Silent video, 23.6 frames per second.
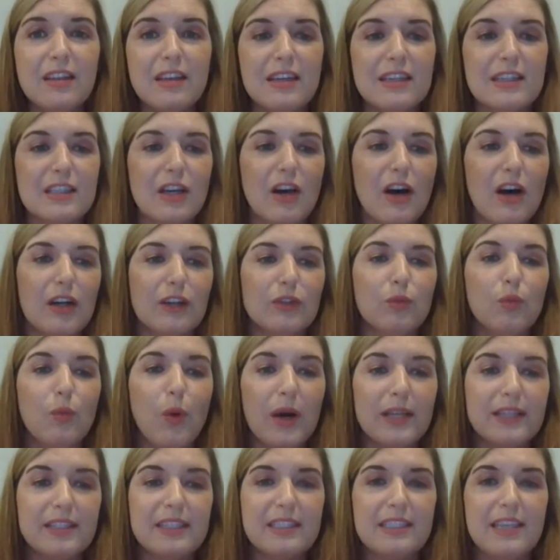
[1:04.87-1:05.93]
It's called
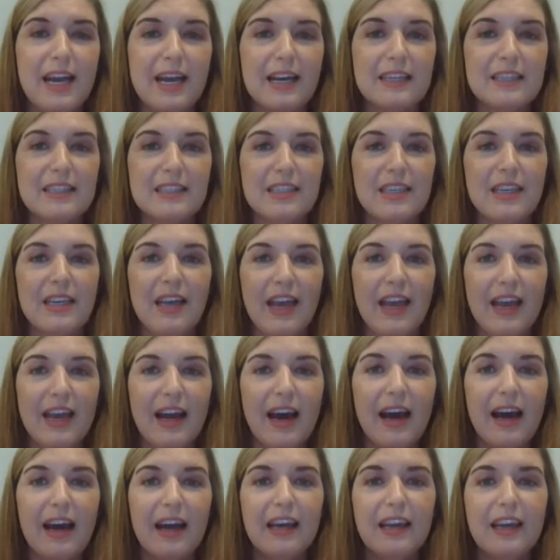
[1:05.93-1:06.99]
What's Next in A
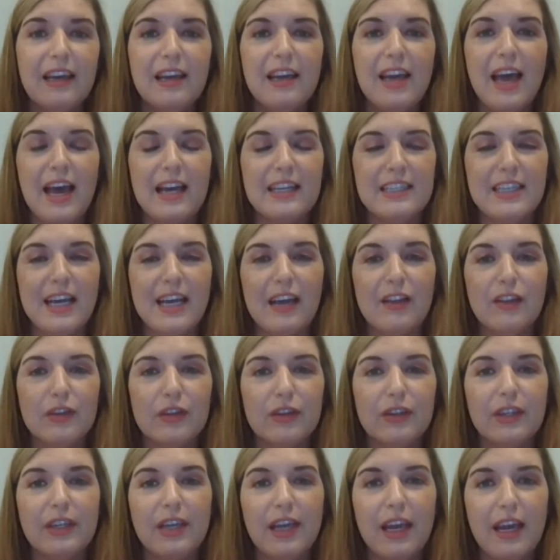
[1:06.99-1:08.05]
I at ten
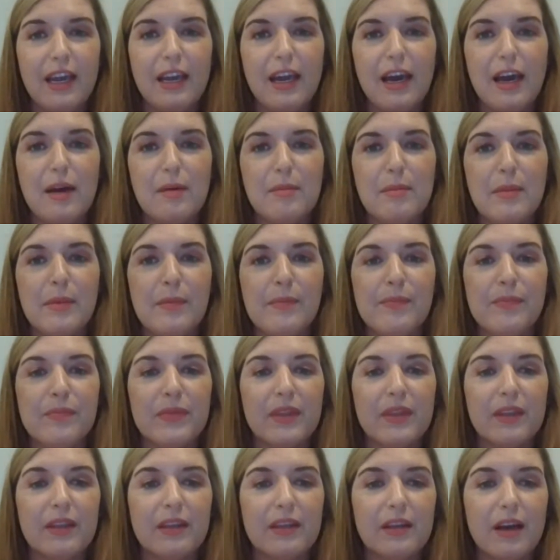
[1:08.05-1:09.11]
thirty a m
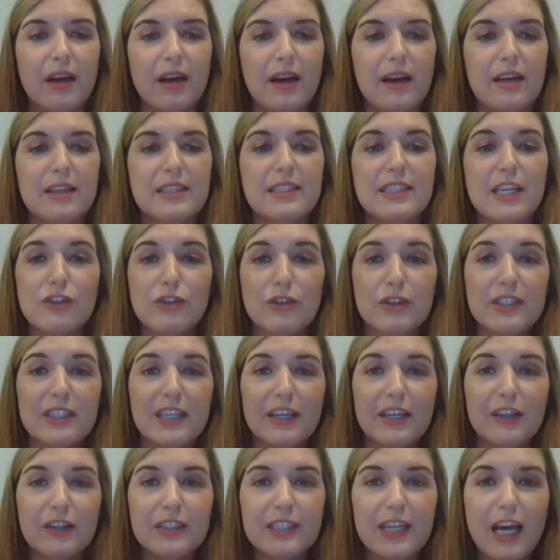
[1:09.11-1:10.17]
Uh, Central
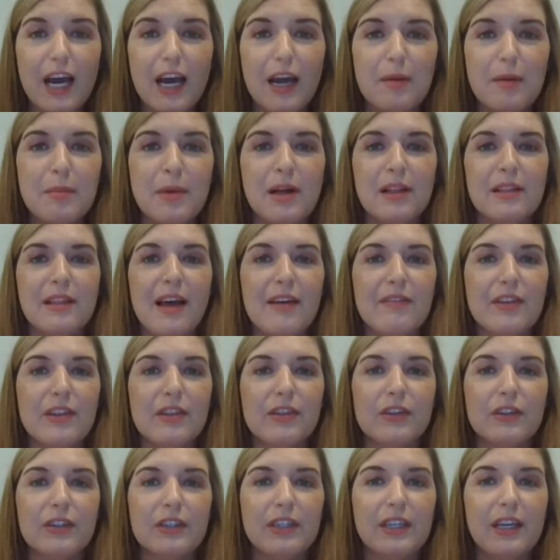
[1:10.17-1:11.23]
Standard Time, eleven
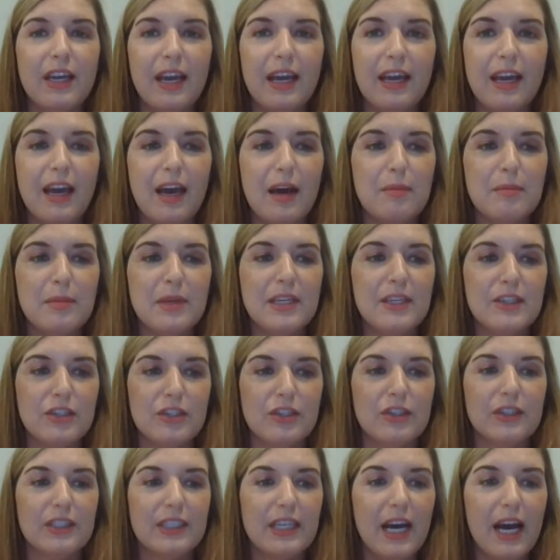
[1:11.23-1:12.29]
thirty a m
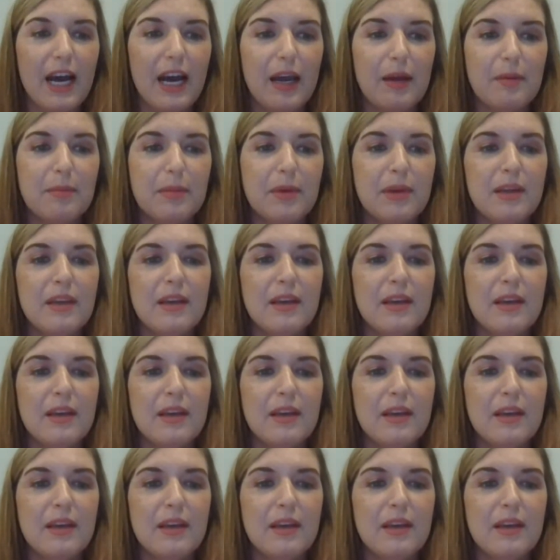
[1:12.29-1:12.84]
Eastern Time.